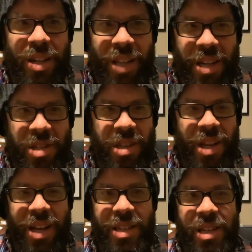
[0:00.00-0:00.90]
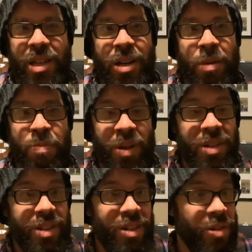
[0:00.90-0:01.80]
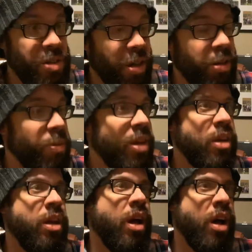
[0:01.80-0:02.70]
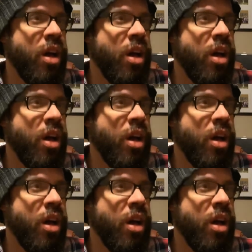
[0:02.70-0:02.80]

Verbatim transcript: That's the idea. But, you know, tell them, hey,